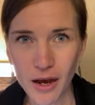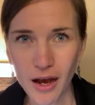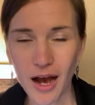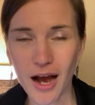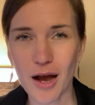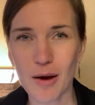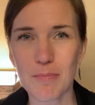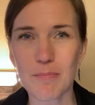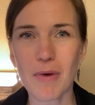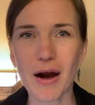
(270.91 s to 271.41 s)

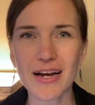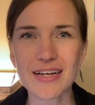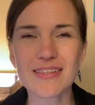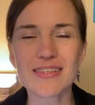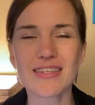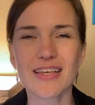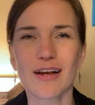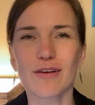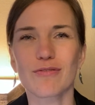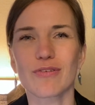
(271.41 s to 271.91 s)

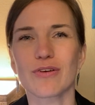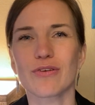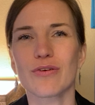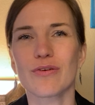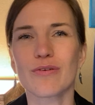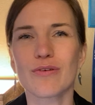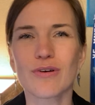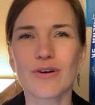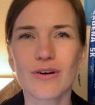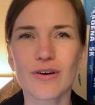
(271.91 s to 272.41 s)
mindset
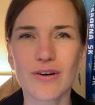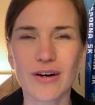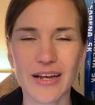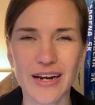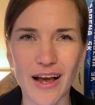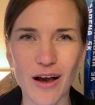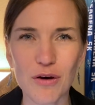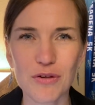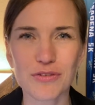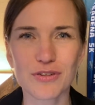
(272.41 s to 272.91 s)
renewal
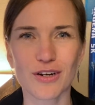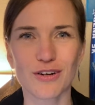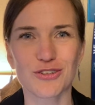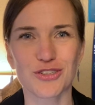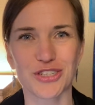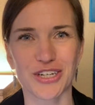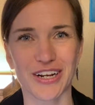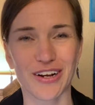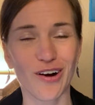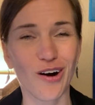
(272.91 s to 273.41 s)
and health
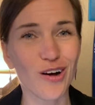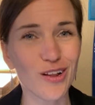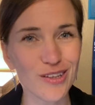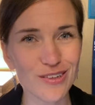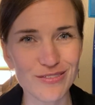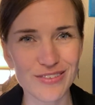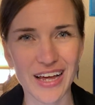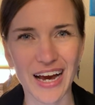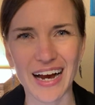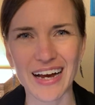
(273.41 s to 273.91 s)
coaching, all
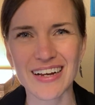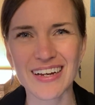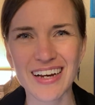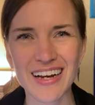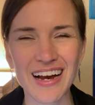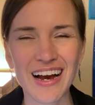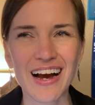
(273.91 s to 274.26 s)
of that,